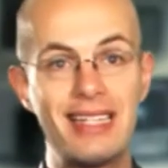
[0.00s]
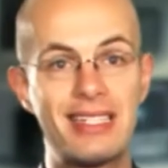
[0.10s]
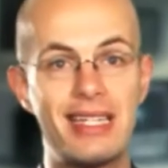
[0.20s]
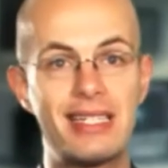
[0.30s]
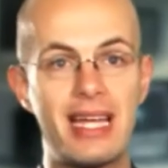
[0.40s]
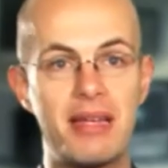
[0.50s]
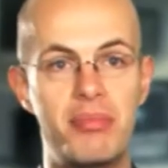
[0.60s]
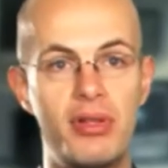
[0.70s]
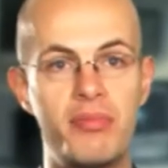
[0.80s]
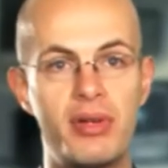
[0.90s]
Add to this a
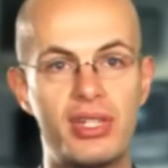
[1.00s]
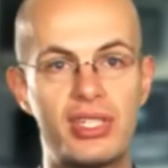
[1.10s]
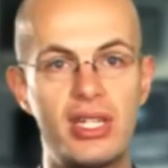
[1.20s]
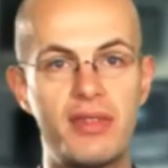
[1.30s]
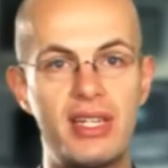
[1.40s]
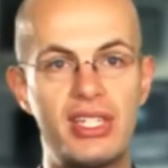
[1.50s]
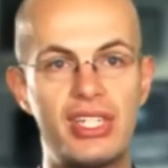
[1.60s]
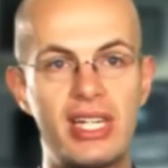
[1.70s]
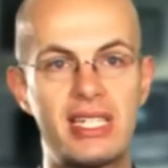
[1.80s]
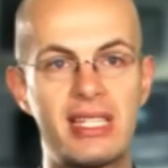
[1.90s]
Bloomberg survey
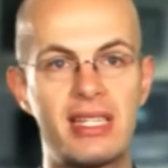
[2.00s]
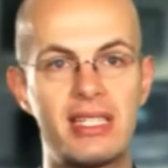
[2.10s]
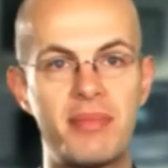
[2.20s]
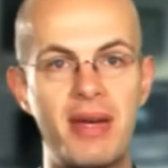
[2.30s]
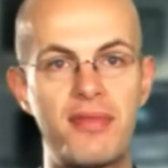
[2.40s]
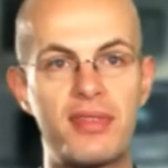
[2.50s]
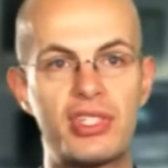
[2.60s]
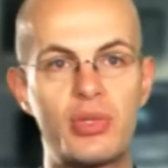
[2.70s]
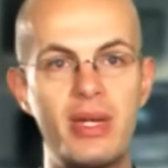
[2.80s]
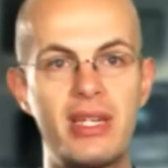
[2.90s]
suggesting that demand for the
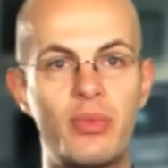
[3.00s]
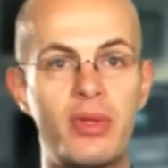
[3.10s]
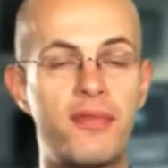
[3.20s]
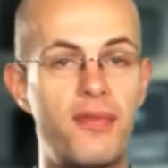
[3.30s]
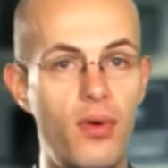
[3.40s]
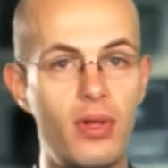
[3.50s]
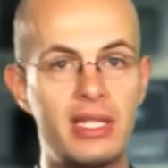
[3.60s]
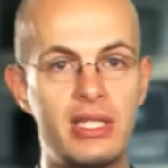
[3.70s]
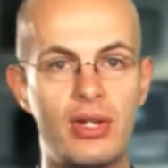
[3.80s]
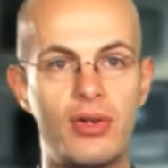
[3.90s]
sweetener will fall
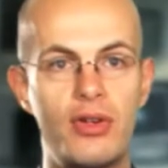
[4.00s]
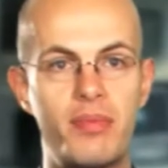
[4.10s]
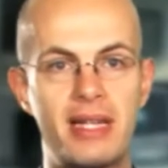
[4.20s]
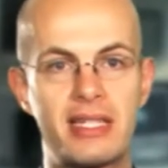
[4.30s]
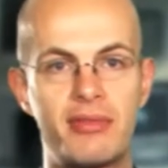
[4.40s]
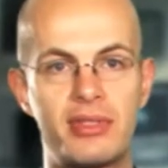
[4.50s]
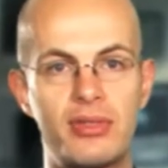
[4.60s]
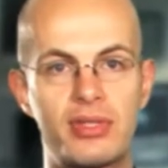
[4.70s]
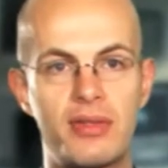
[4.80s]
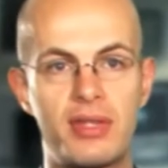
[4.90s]
in Europe as a
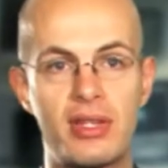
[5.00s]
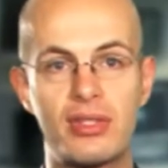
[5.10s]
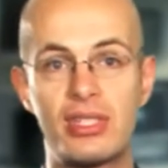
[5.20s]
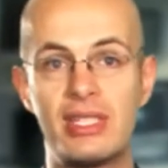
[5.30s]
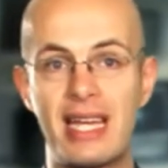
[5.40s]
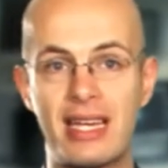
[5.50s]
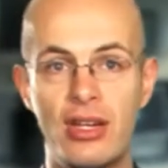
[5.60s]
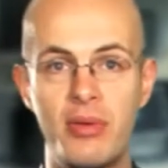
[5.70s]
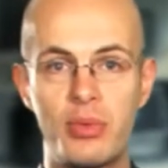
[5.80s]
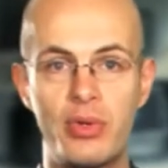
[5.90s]
result of the continent's
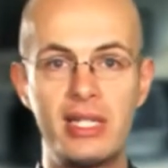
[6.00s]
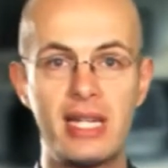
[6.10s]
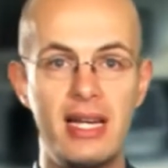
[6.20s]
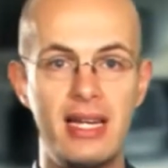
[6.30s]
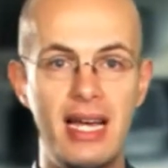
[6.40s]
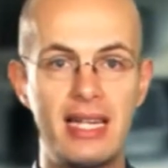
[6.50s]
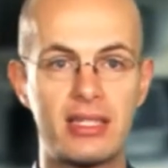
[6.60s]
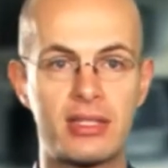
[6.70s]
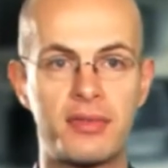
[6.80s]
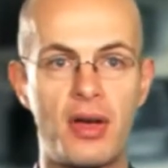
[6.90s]
economic worries,
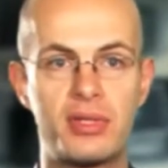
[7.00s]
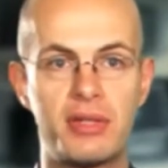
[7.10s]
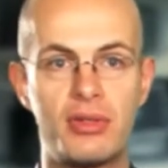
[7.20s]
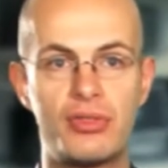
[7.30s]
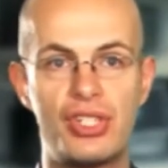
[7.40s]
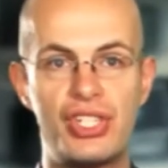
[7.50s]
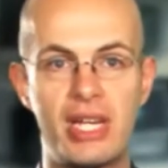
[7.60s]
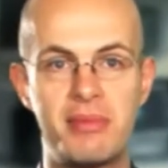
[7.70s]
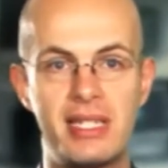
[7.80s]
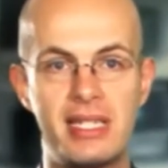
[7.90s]
and as of 0700
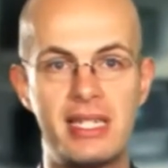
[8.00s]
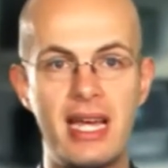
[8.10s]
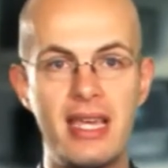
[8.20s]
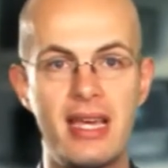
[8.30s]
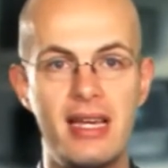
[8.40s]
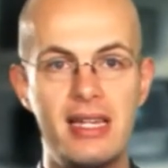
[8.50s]
GMT today,